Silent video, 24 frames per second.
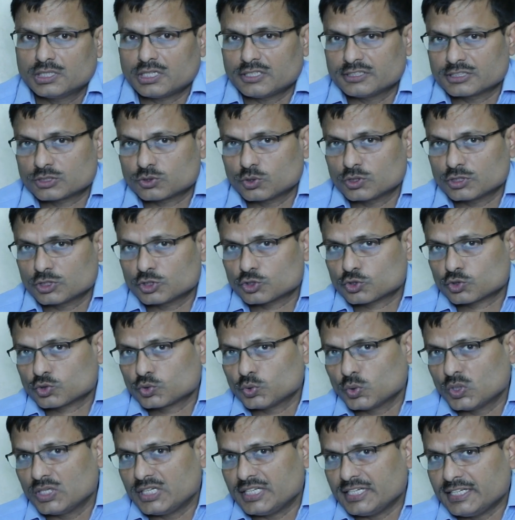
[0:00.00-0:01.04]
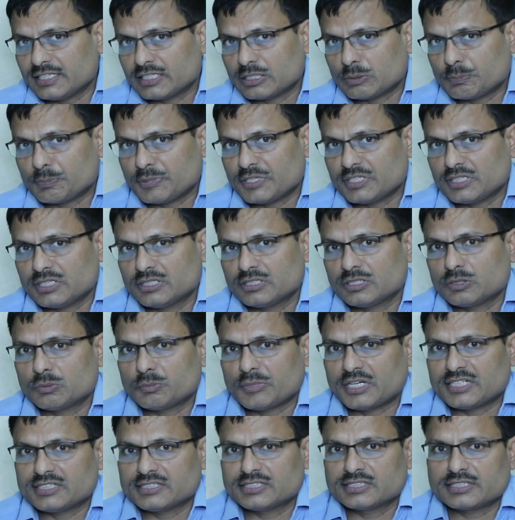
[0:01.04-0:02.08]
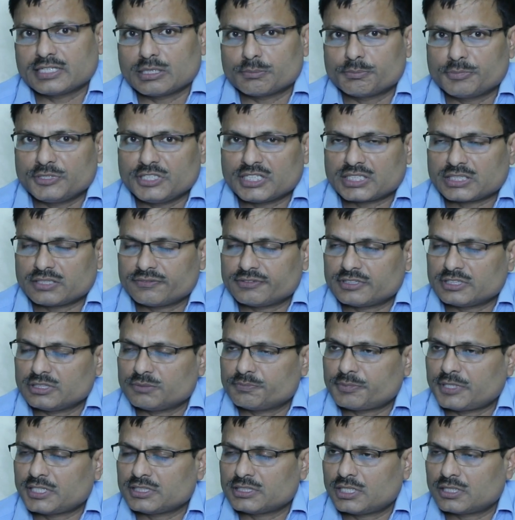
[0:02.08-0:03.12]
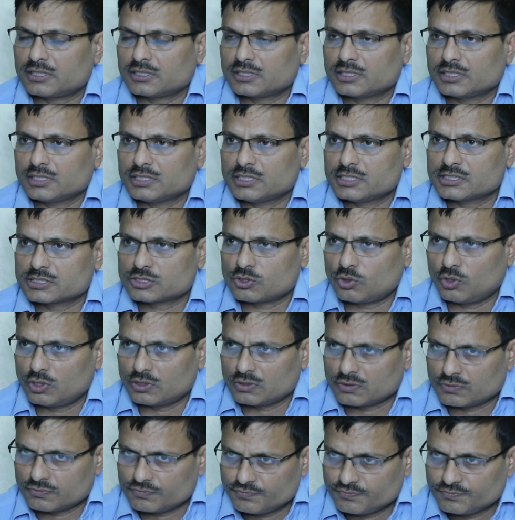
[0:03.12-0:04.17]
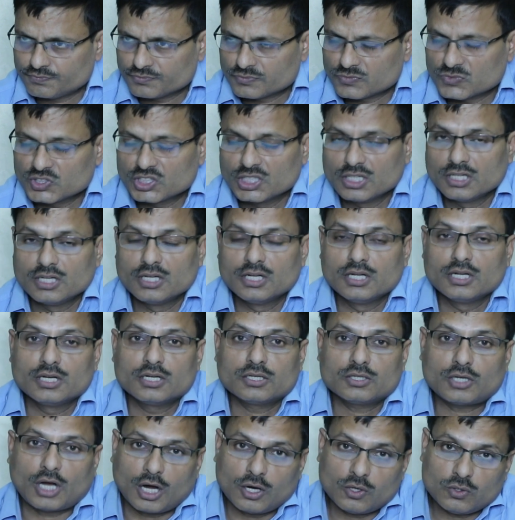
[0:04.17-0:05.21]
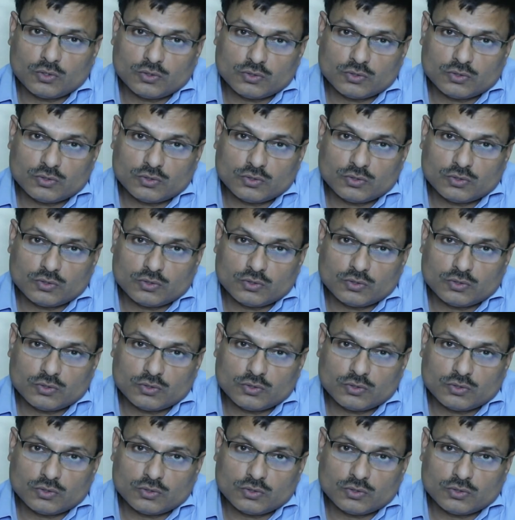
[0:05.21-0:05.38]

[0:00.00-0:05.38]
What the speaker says: Now he is going to school, independent and managing every activity by his own. Now